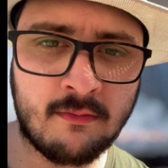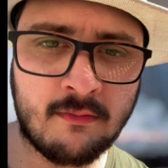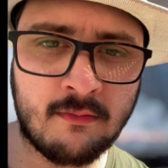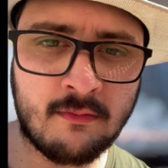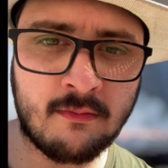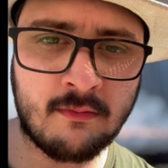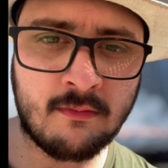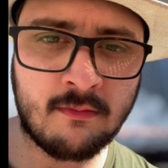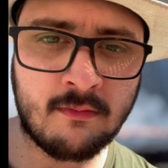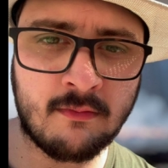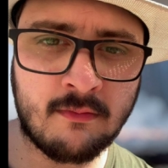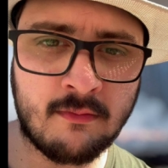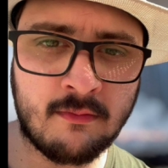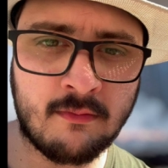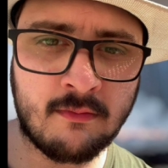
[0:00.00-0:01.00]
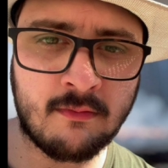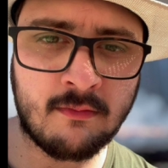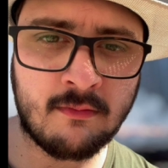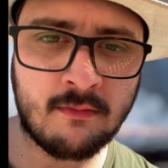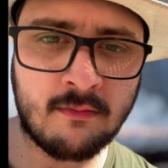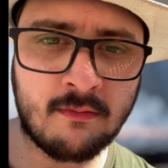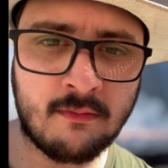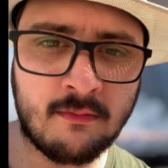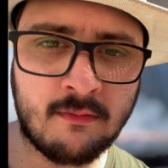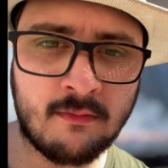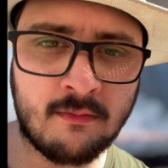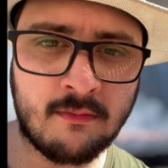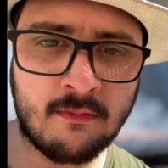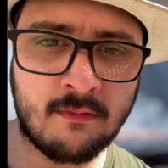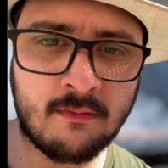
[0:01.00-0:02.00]

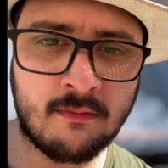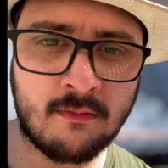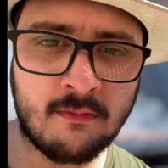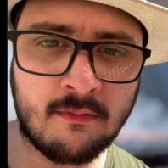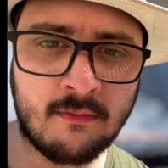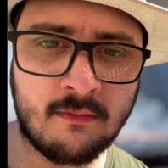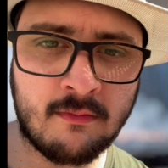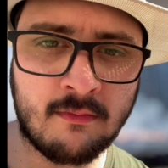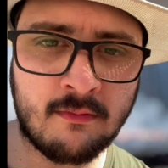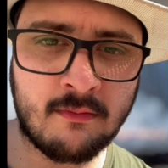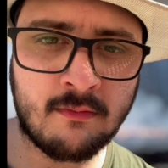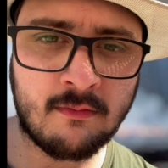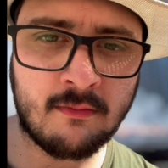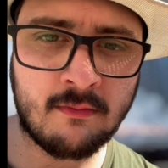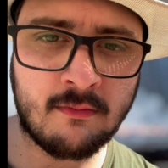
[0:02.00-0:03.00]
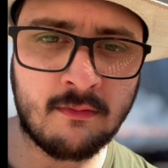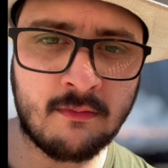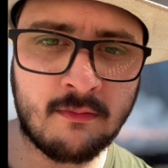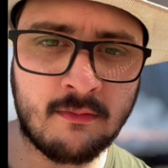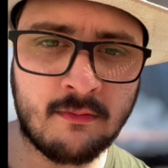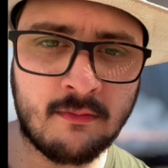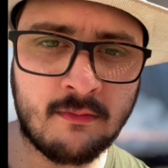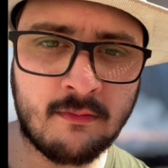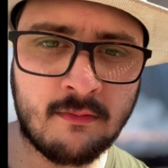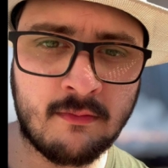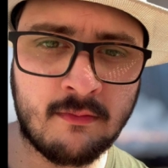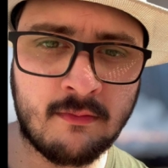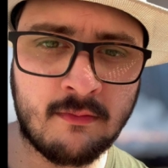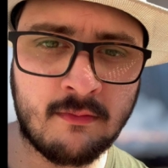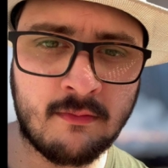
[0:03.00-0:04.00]

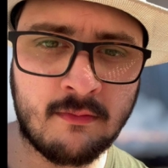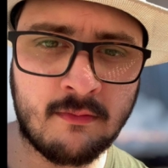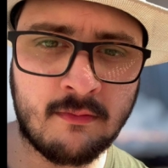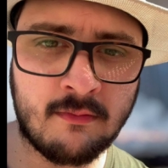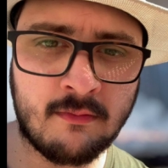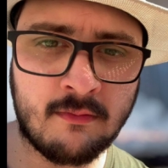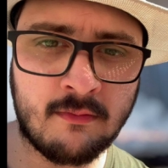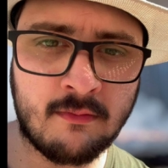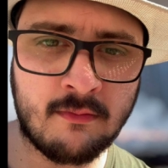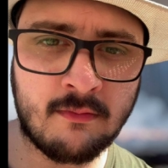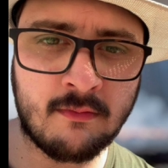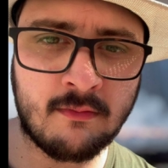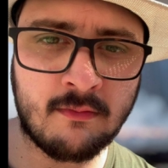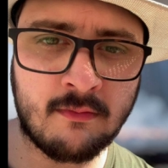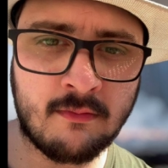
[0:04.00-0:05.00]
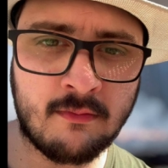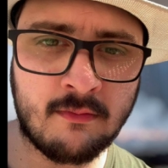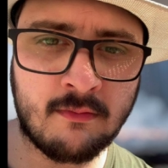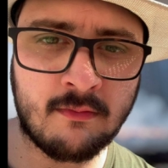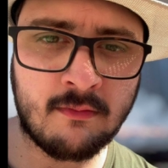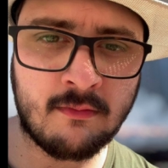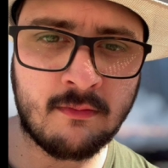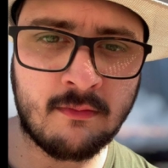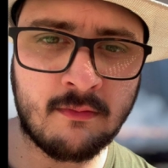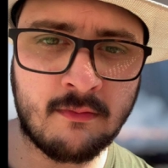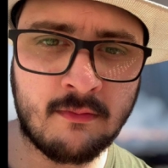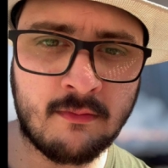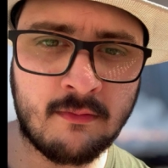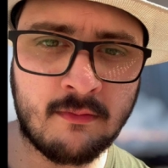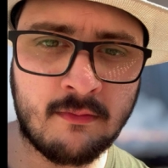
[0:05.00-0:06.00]

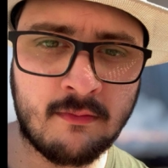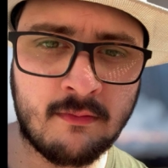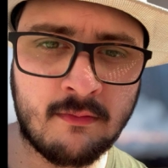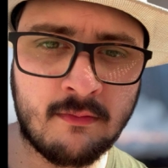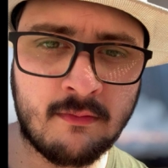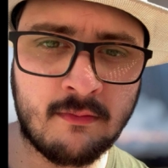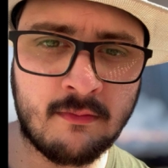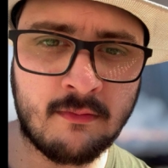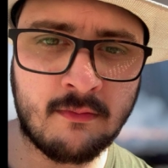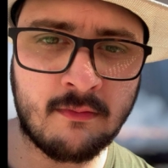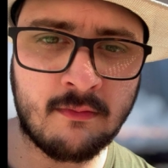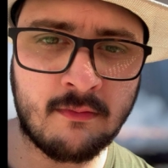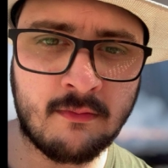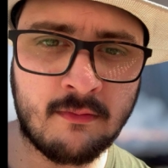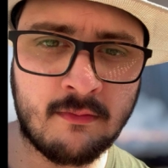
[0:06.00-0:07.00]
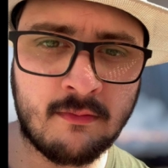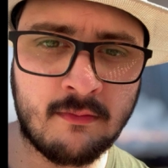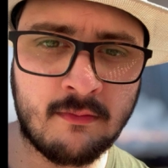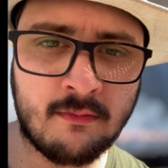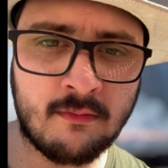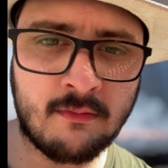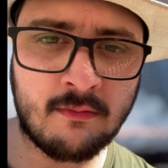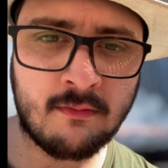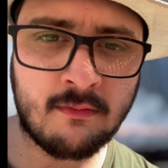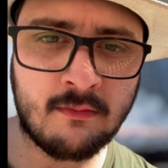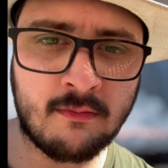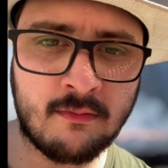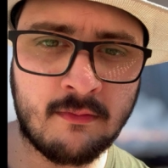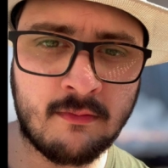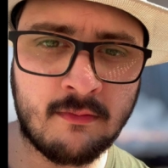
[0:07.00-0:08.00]
The person shown says nothing.